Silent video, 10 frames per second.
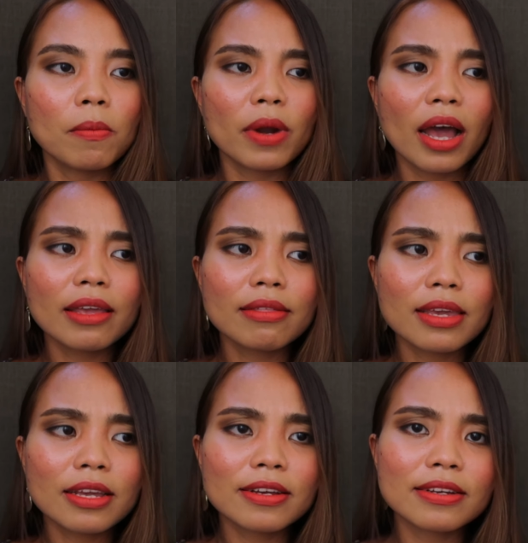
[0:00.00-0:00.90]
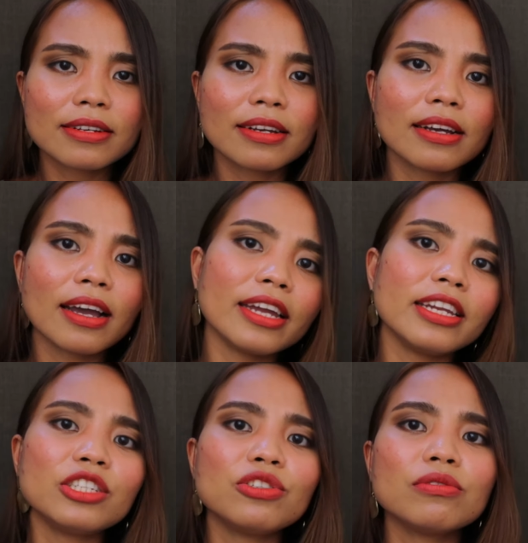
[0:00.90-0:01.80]
but I think I
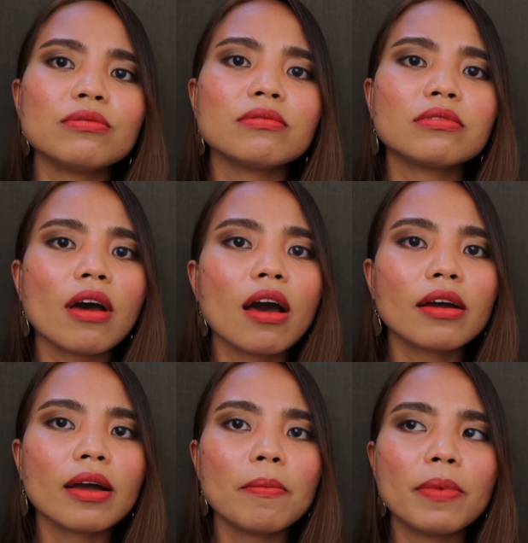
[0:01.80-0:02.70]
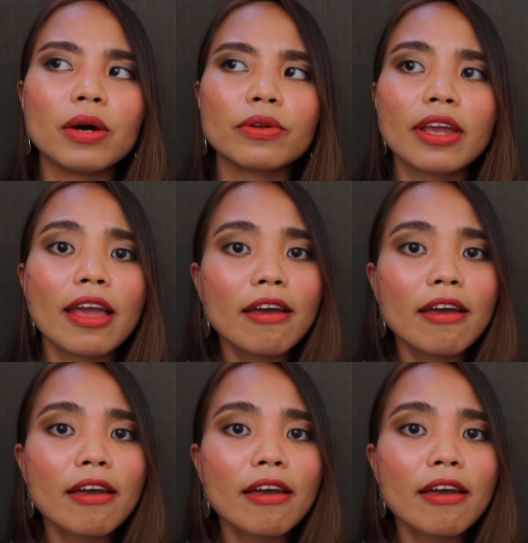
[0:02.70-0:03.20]
need to talk about